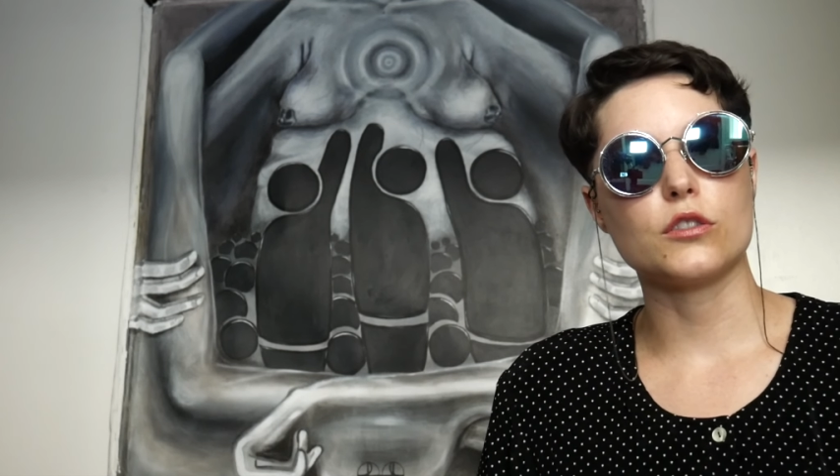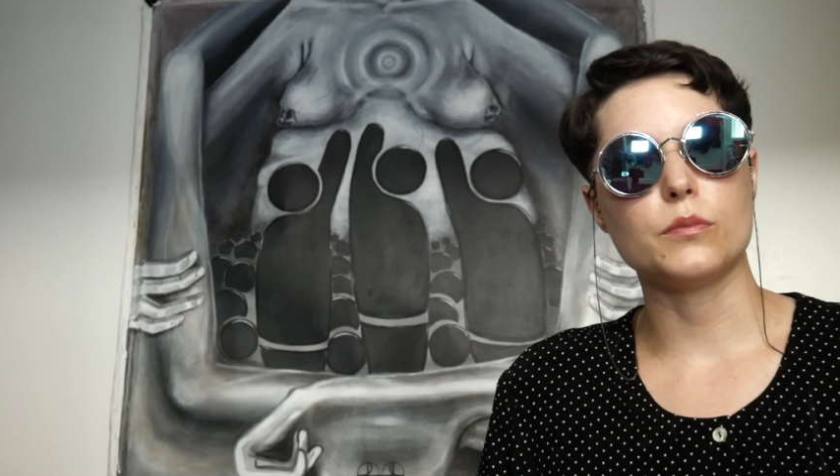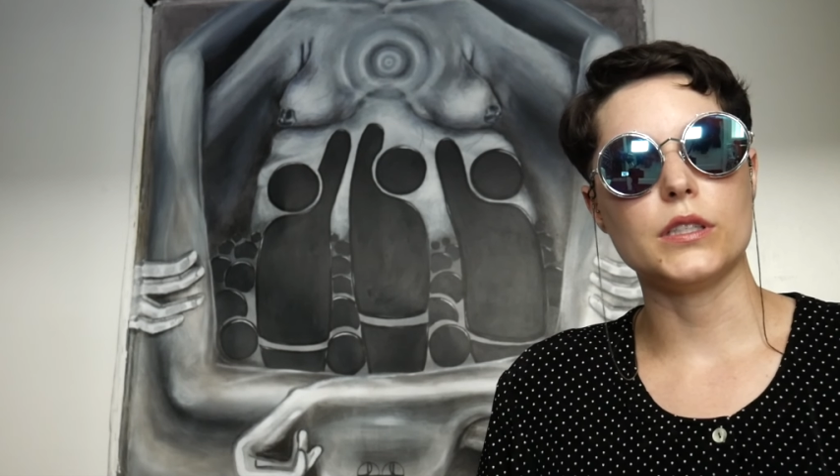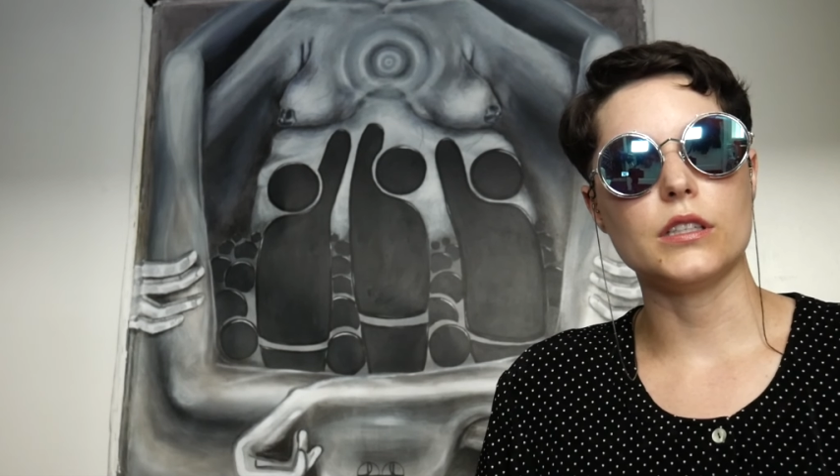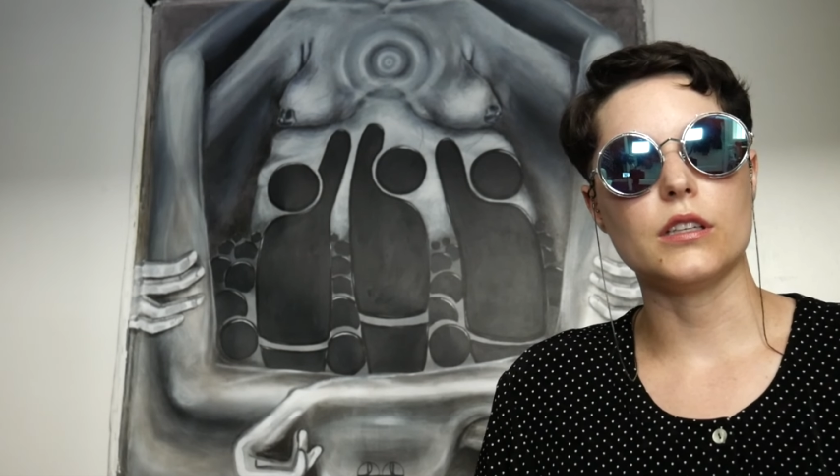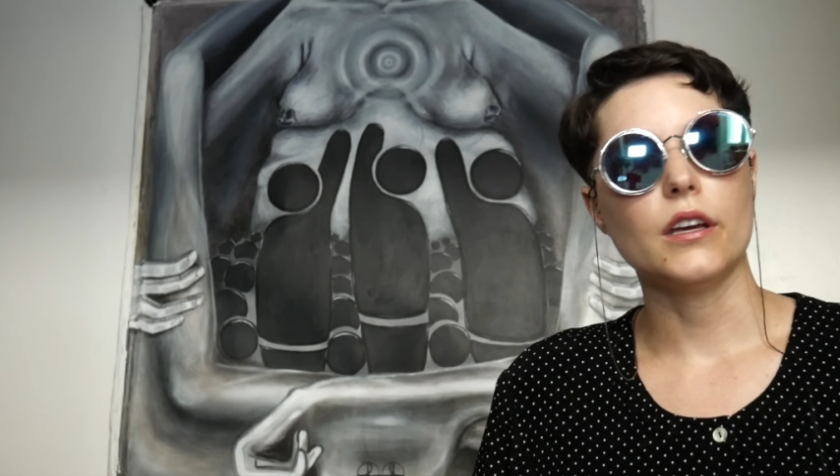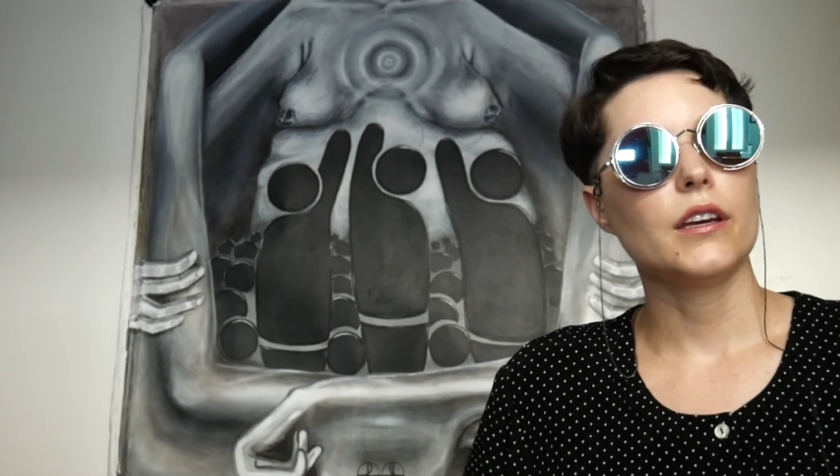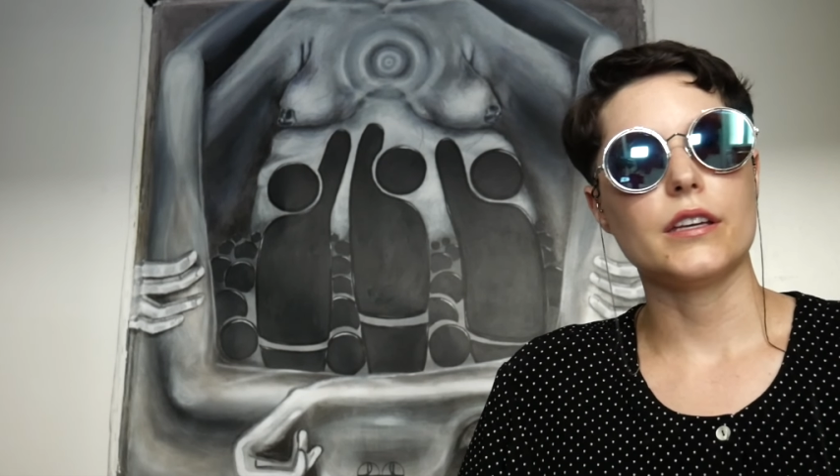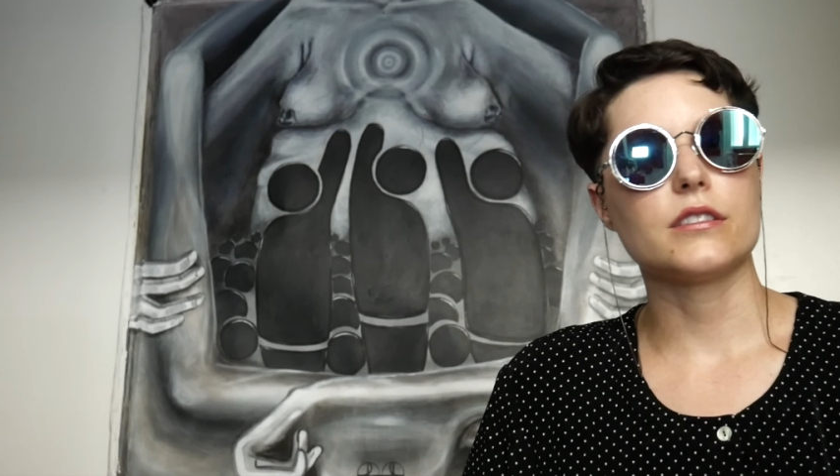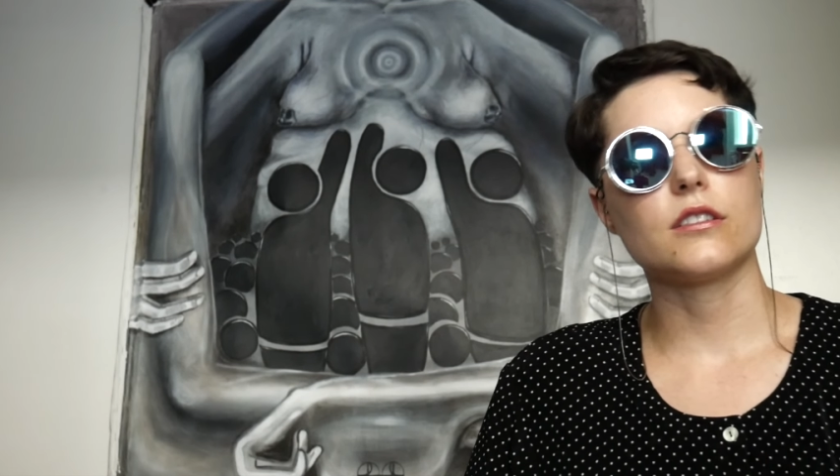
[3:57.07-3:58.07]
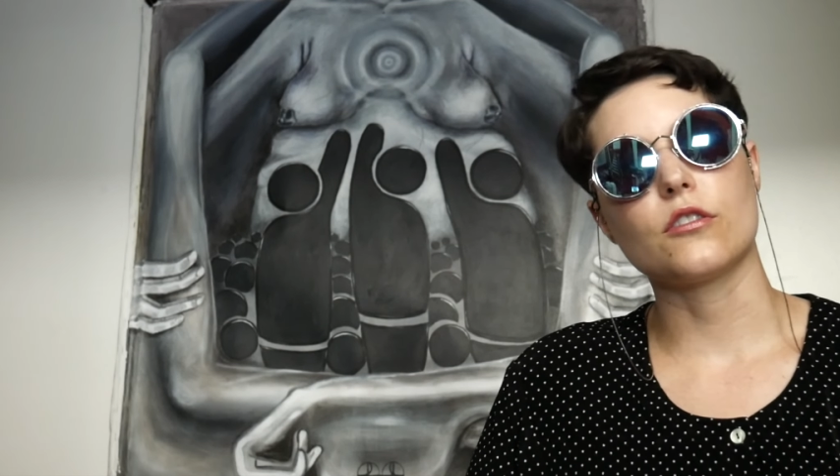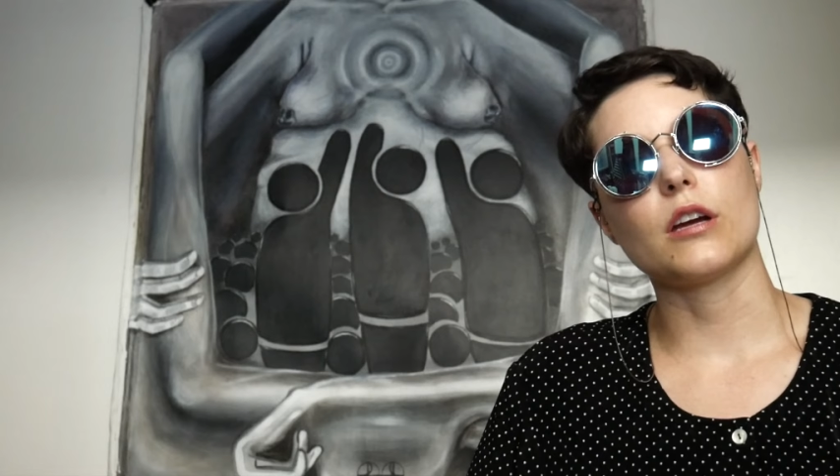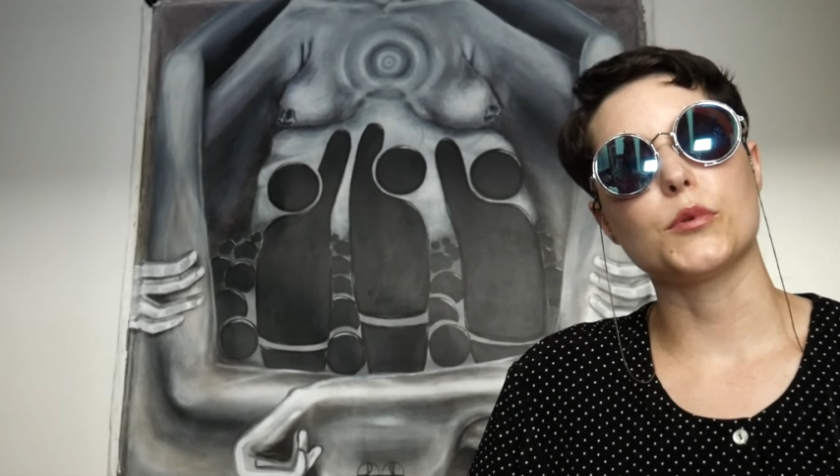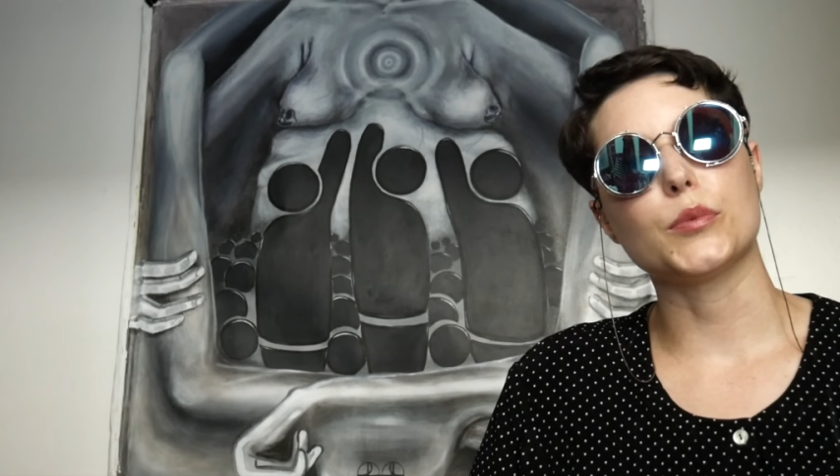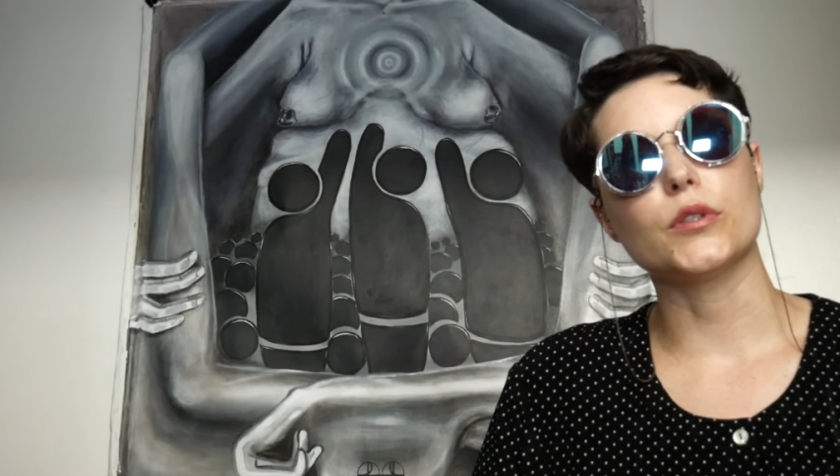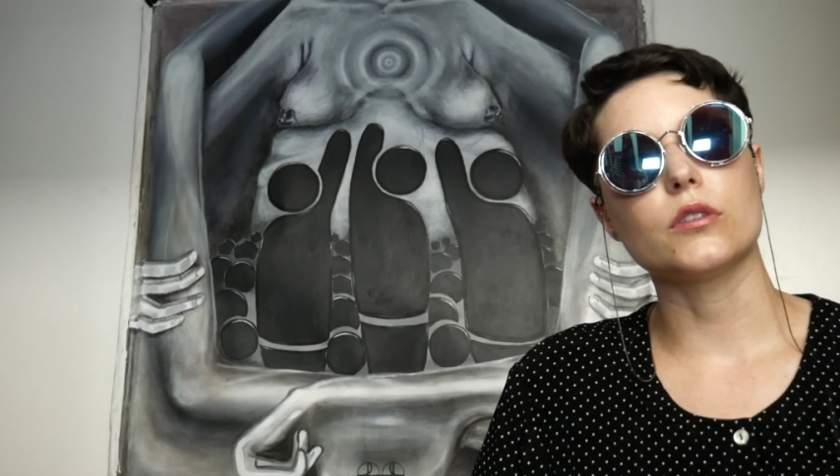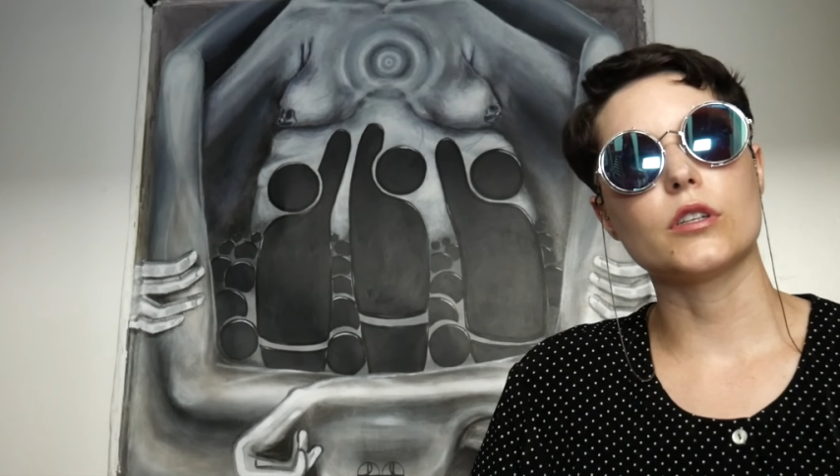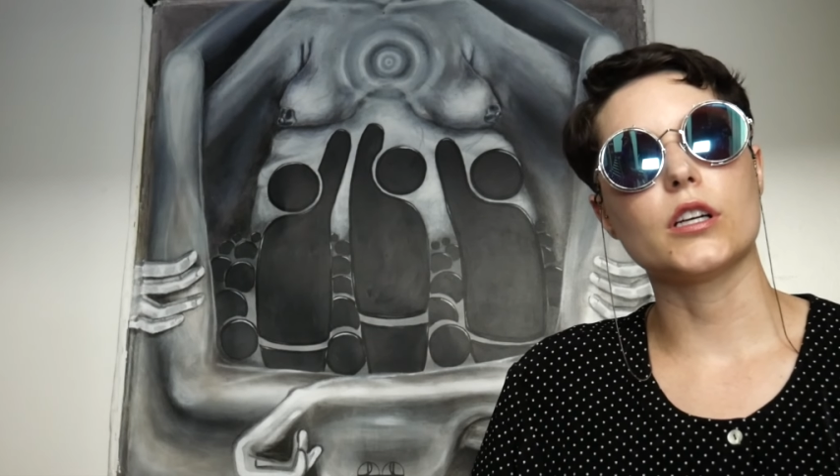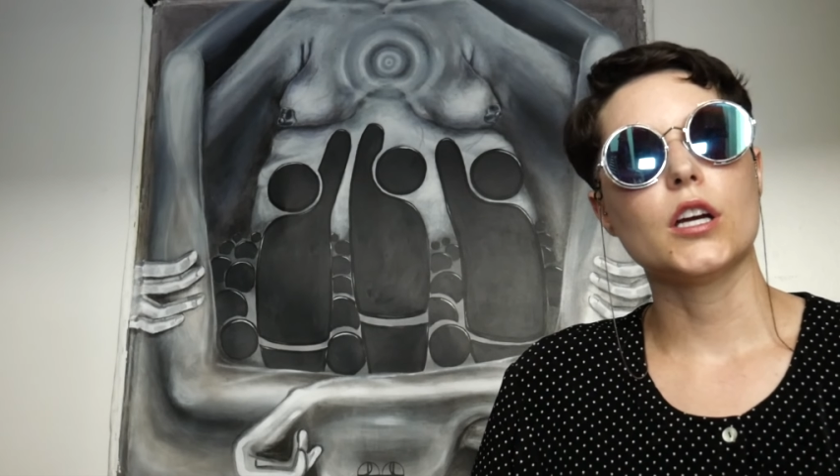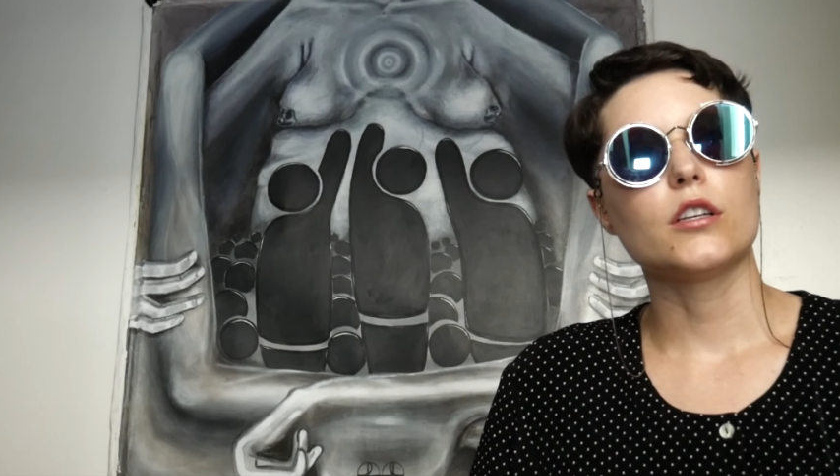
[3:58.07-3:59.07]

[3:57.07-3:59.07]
be Instagrammable or